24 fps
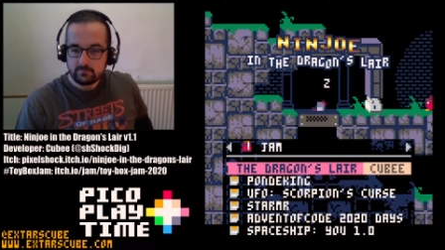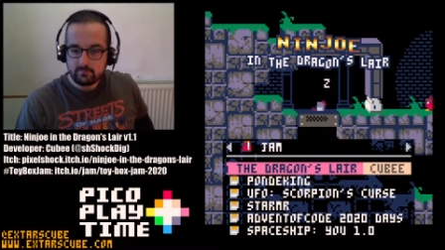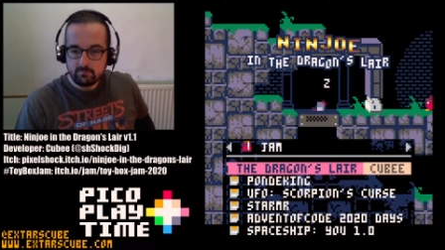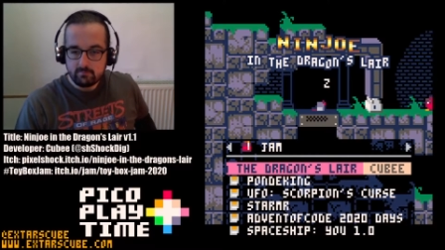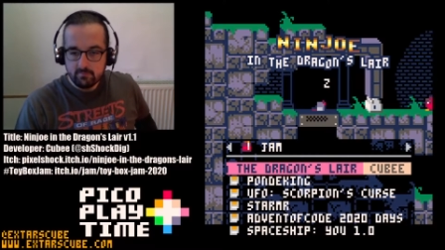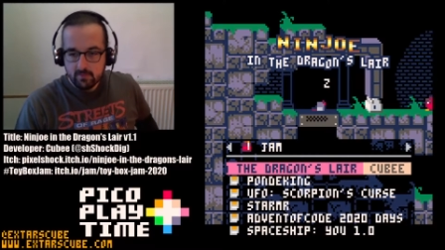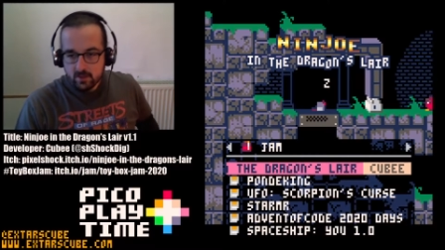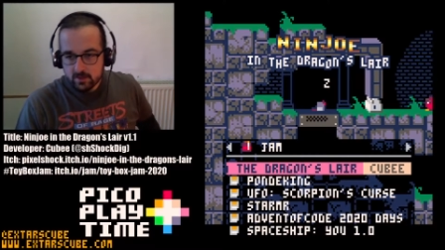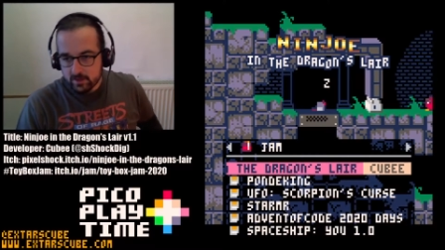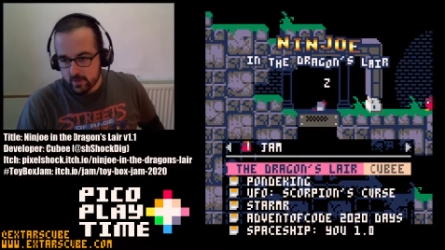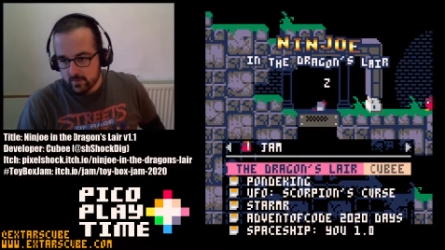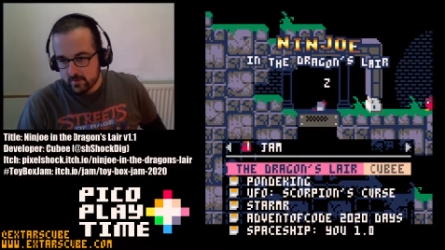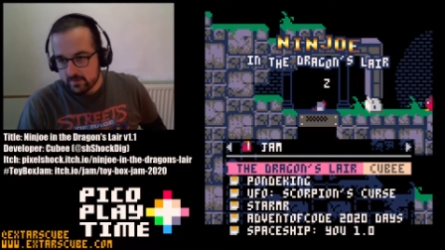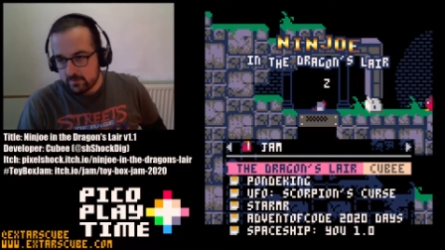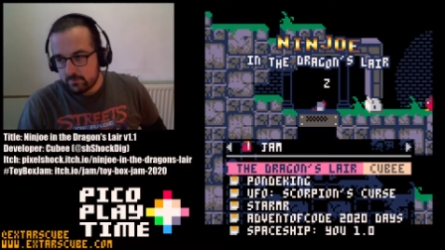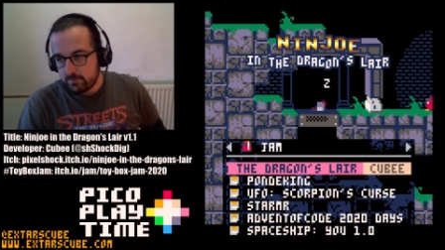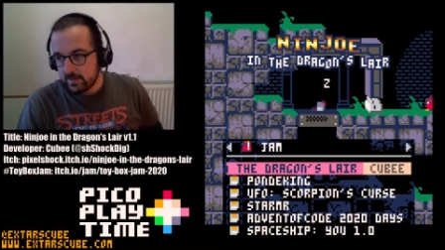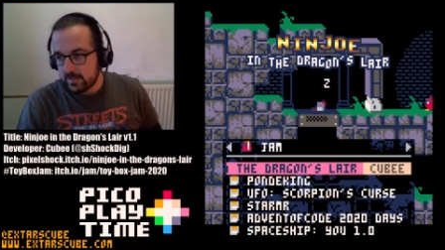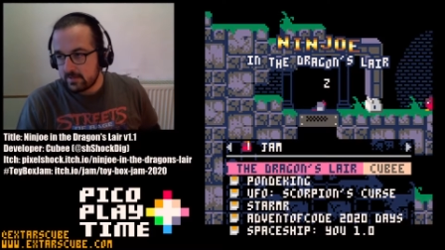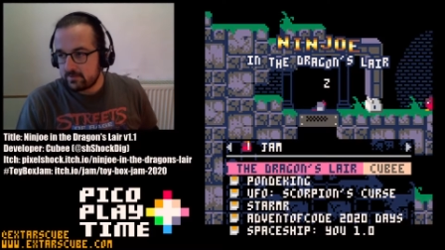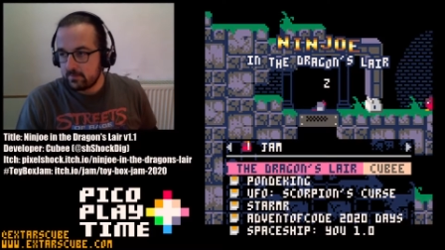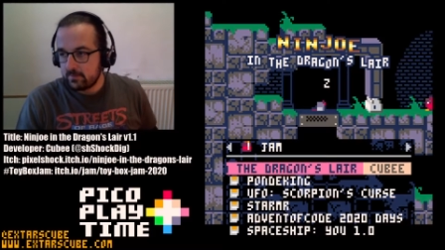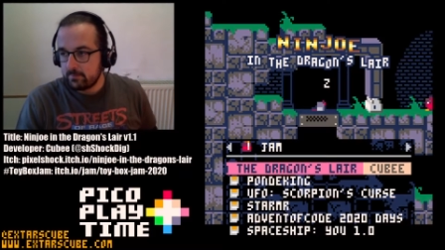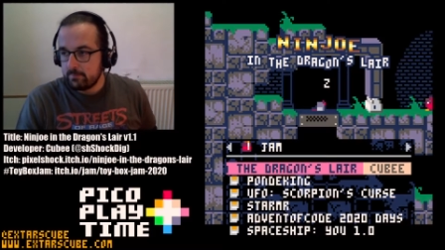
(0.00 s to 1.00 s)
So it's
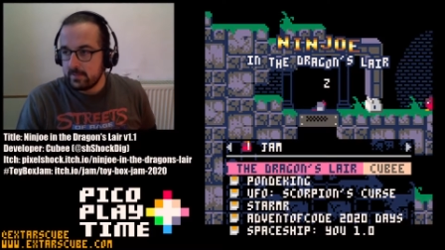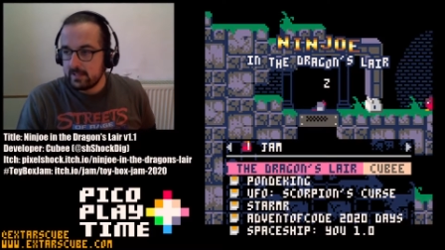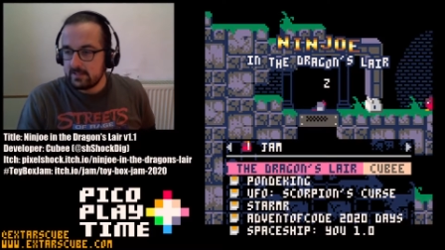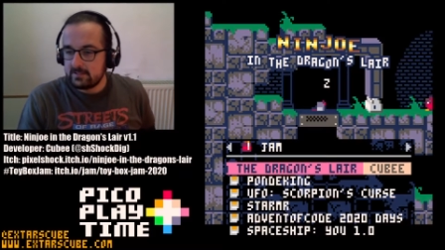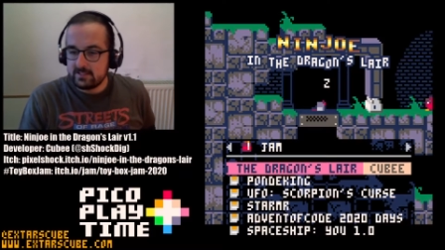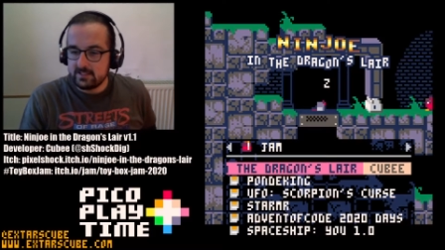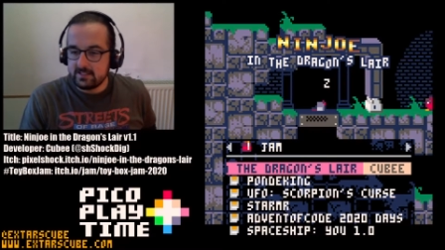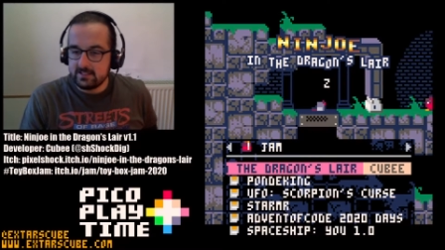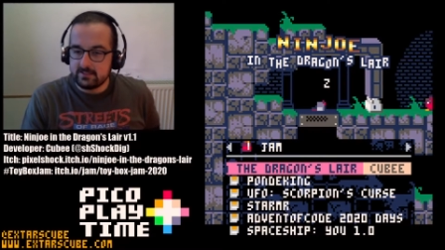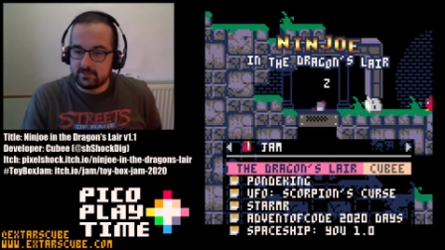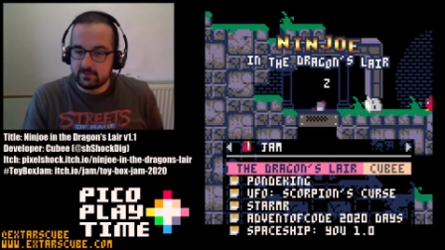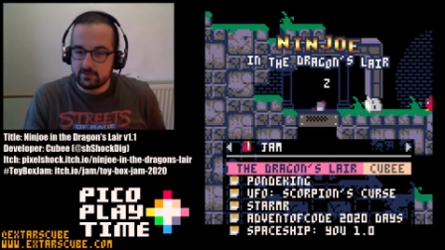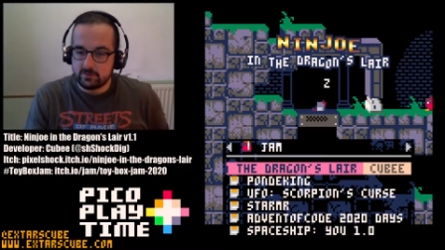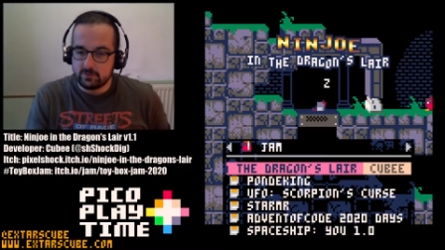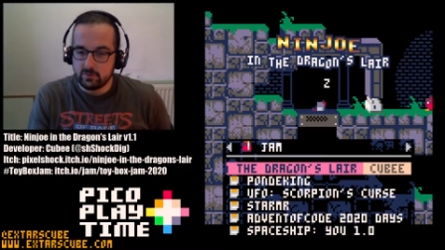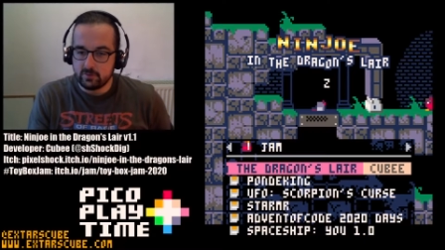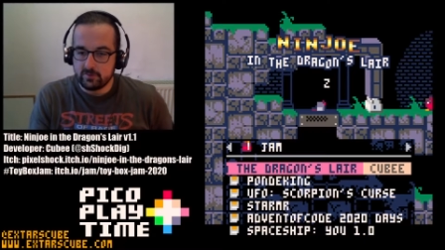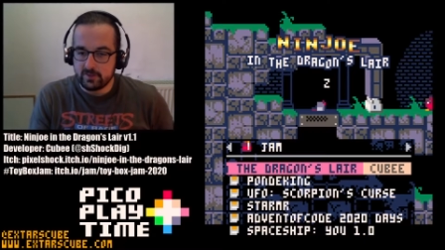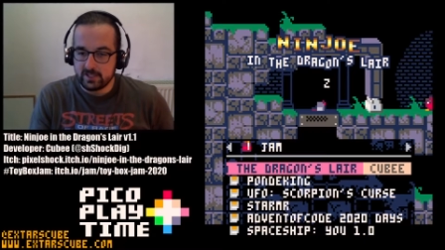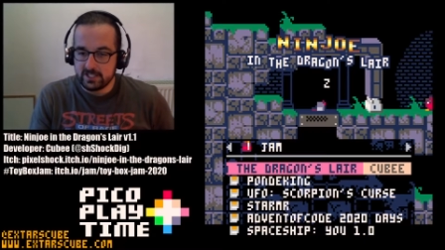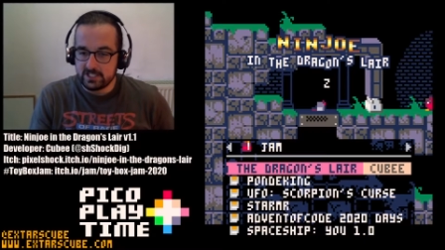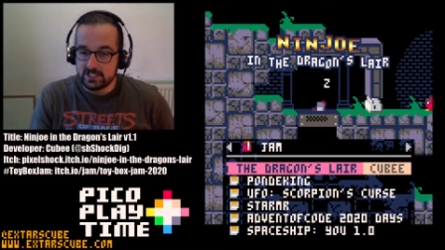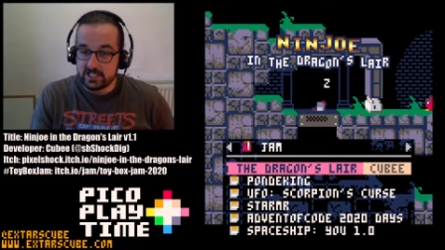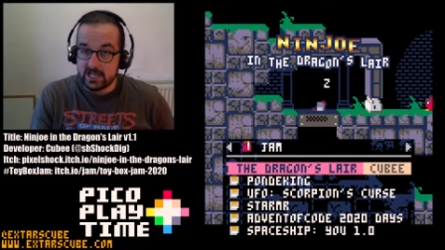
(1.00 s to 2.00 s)
been submitted to
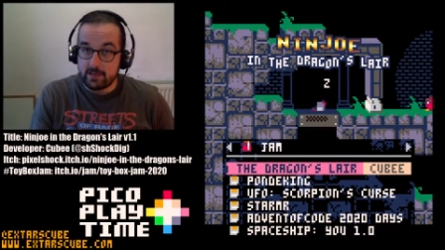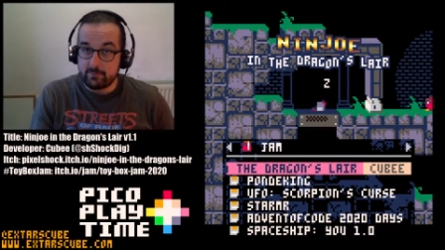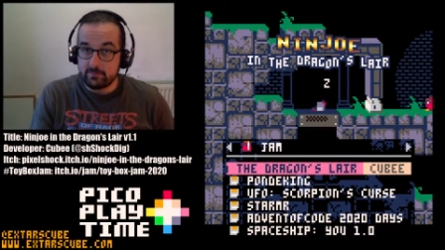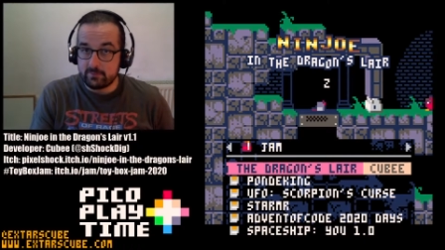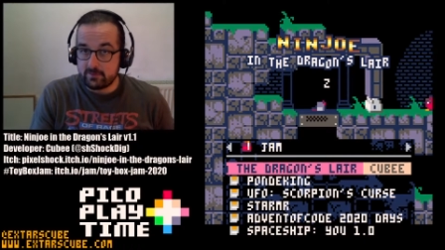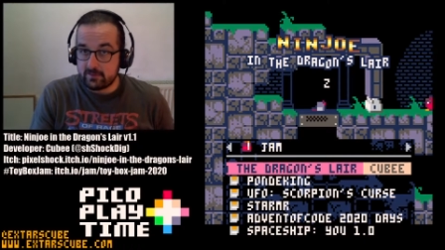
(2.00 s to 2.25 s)
the jam